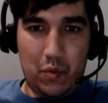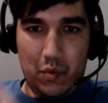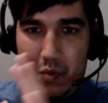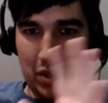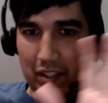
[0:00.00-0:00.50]

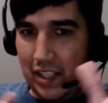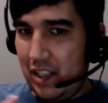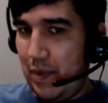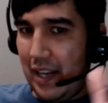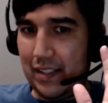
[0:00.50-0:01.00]
once it
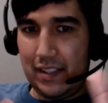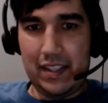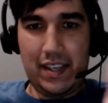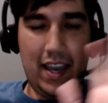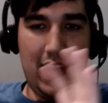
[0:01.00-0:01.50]
gets past
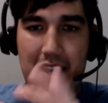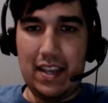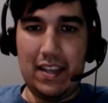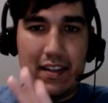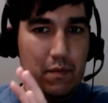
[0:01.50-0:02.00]

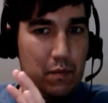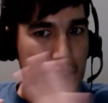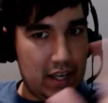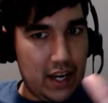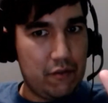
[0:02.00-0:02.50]
60K, be
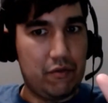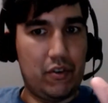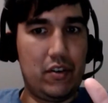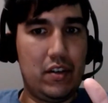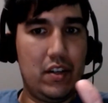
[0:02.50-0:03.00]

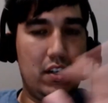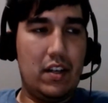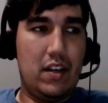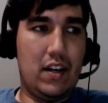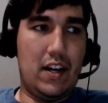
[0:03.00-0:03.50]
careful,
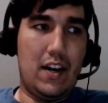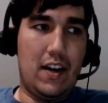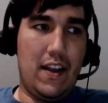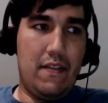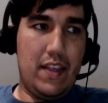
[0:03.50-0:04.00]

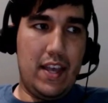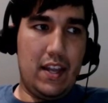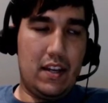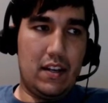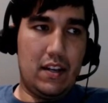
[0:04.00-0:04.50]
and
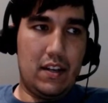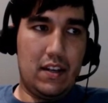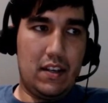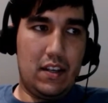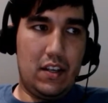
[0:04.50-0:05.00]
then
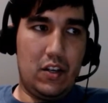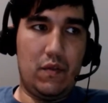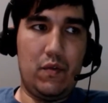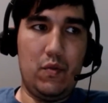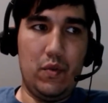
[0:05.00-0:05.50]
you know,
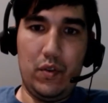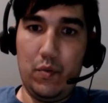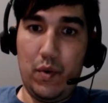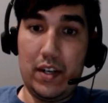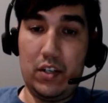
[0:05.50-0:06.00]
if you really
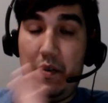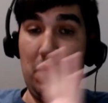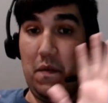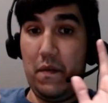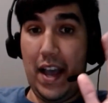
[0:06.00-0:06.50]
want to
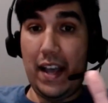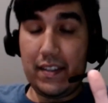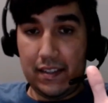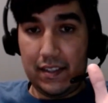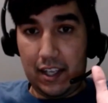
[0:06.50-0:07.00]

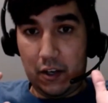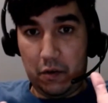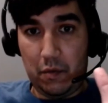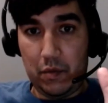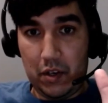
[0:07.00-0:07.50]
invest in
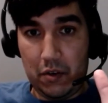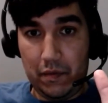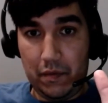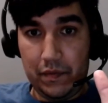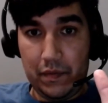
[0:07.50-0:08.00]
crypto,
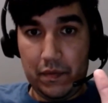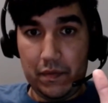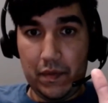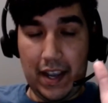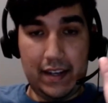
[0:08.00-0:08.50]

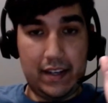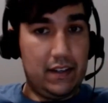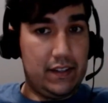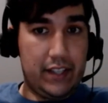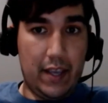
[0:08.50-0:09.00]
I tell
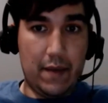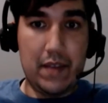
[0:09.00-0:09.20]
the same thing to